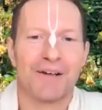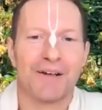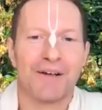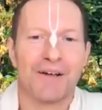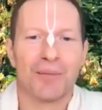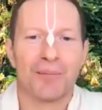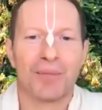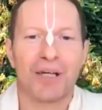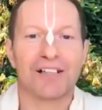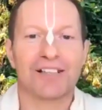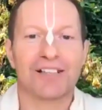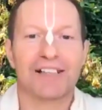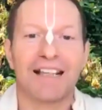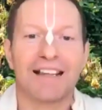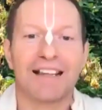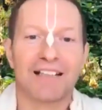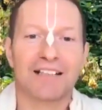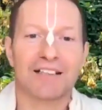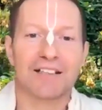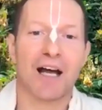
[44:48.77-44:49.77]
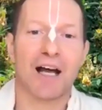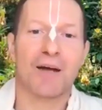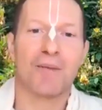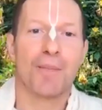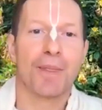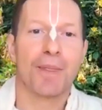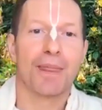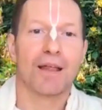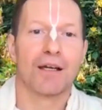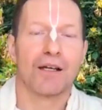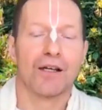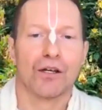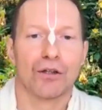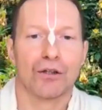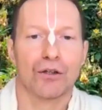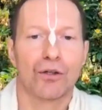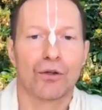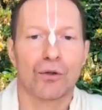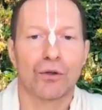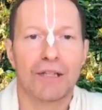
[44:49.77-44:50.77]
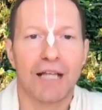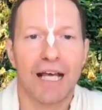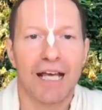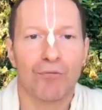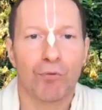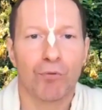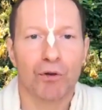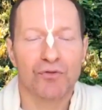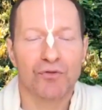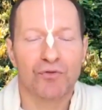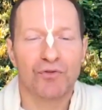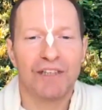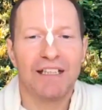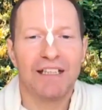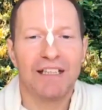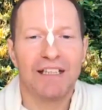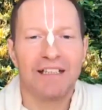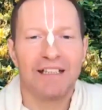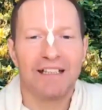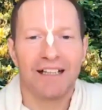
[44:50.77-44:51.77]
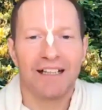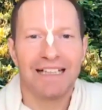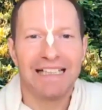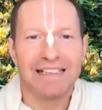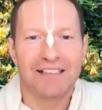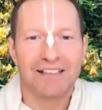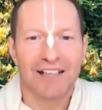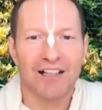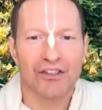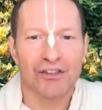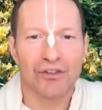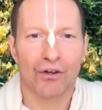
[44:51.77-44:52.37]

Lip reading: Because at that time, Gurudev was feeling an intense